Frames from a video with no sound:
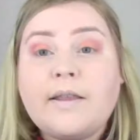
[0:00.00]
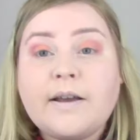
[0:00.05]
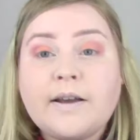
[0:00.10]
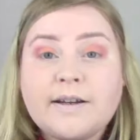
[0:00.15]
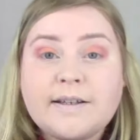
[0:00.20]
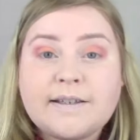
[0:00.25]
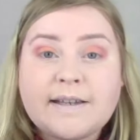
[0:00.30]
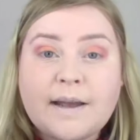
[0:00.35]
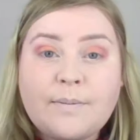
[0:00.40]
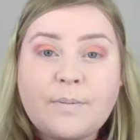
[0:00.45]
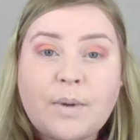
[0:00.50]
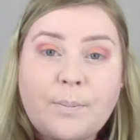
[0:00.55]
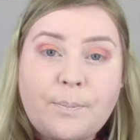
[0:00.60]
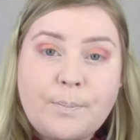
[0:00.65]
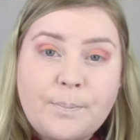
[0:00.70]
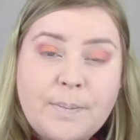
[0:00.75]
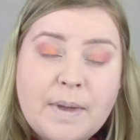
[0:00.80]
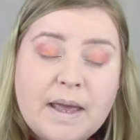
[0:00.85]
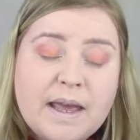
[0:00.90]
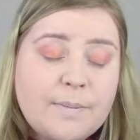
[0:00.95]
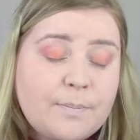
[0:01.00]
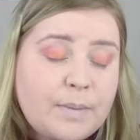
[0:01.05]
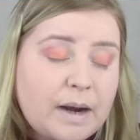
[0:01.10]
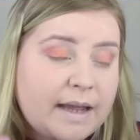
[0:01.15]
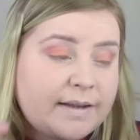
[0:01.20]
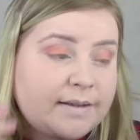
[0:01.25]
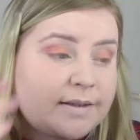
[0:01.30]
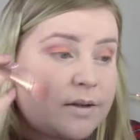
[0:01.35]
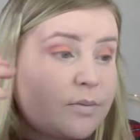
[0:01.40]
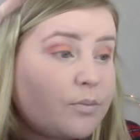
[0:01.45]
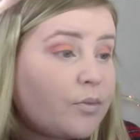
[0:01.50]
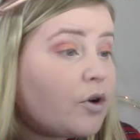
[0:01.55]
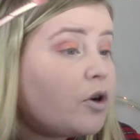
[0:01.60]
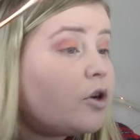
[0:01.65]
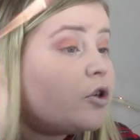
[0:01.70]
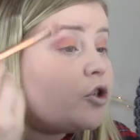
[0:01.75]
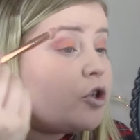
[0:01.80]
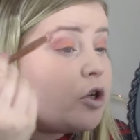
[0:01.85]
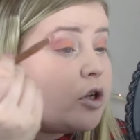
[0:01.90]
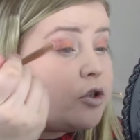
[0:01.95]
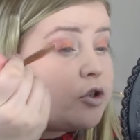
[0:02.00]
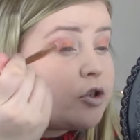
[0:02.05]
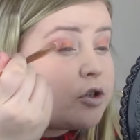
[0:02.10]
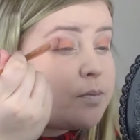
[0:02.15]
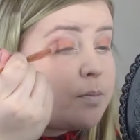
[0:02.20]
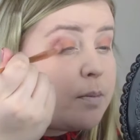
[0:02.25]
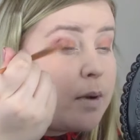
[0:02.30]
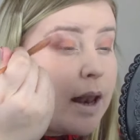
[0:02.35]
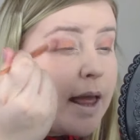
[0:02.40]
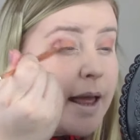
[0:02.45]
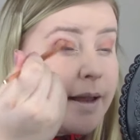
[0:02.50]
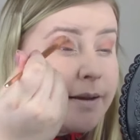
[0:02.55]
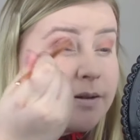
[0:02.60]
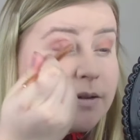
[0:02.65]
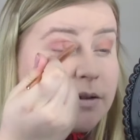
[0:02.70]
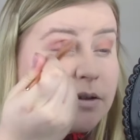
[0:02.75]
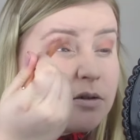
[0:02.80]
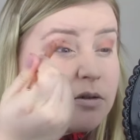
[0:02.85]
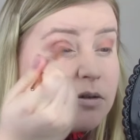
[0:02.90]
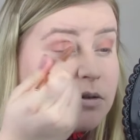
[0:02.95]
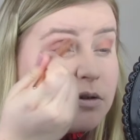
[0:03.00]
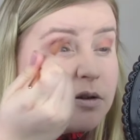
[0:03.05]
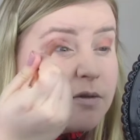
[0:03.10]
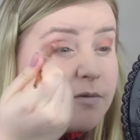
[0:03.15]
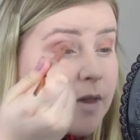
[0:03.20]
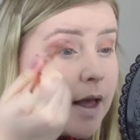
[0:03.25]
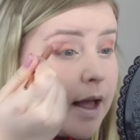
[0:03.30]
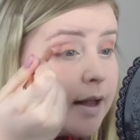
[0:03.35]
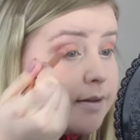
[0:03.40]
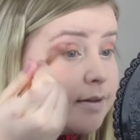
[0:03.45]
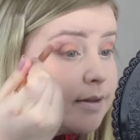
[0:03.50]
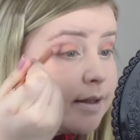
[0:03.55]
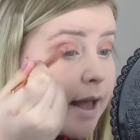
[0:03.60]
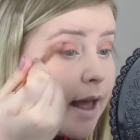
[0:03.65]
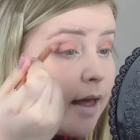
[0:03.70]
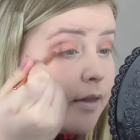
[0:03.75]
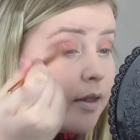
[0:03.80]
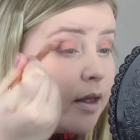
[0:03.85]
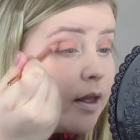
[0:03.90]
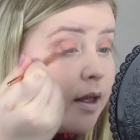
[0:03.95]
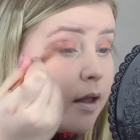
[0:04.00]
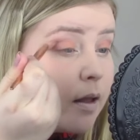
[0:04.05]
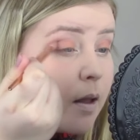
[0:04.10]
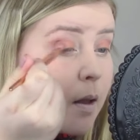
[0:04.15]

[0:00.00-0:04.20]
I'm going to take my big blending brush and just blend all of that together.